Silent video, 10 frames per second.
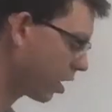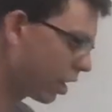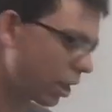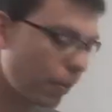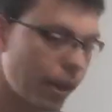
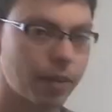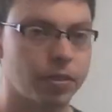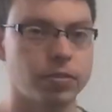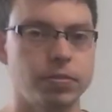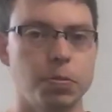There we have
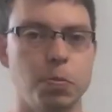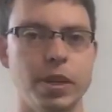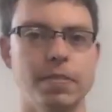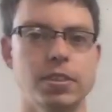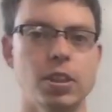it. We
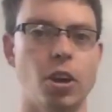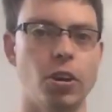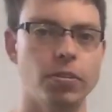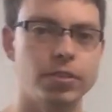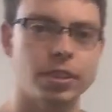have
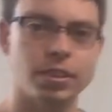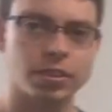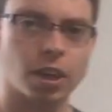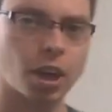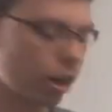solved
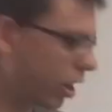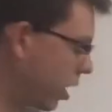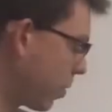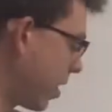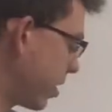our
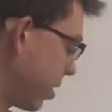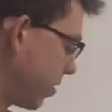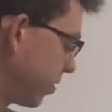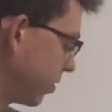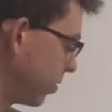equation.
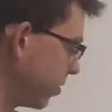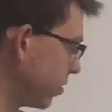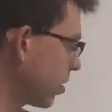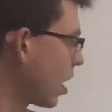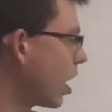
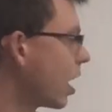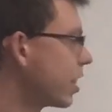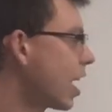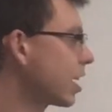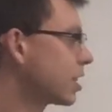And
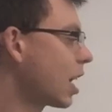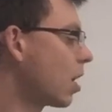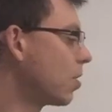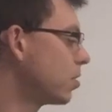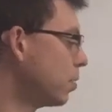that is
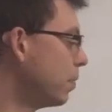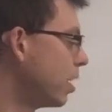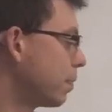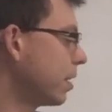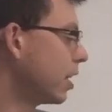how to
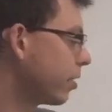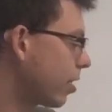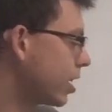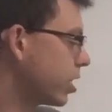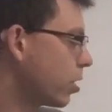manipulate
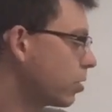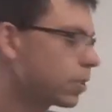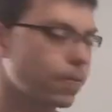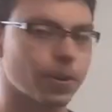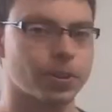ratios
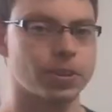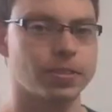further.